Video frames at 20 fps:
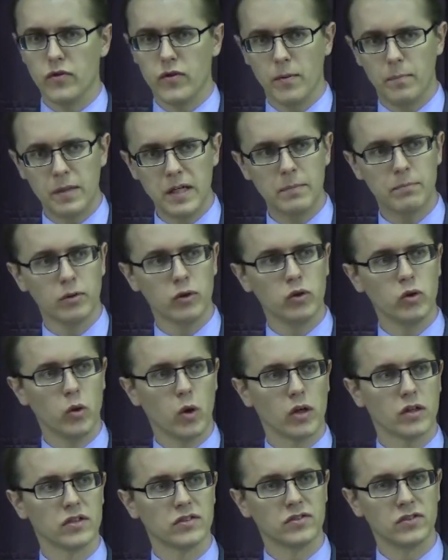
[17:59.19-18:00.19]
the people
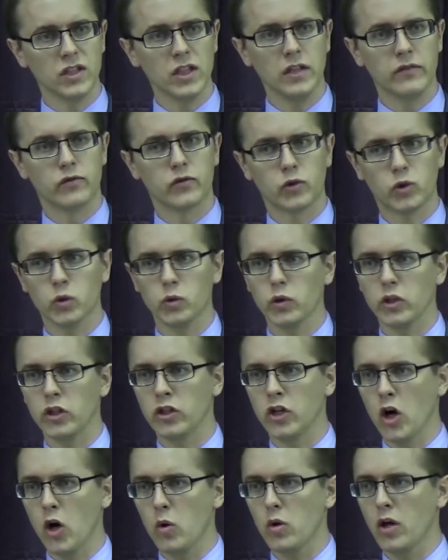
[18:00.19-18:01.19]
who are deceived truly
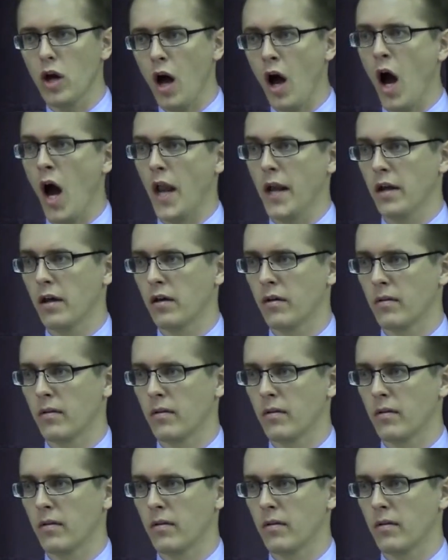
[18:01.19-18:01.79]
know God?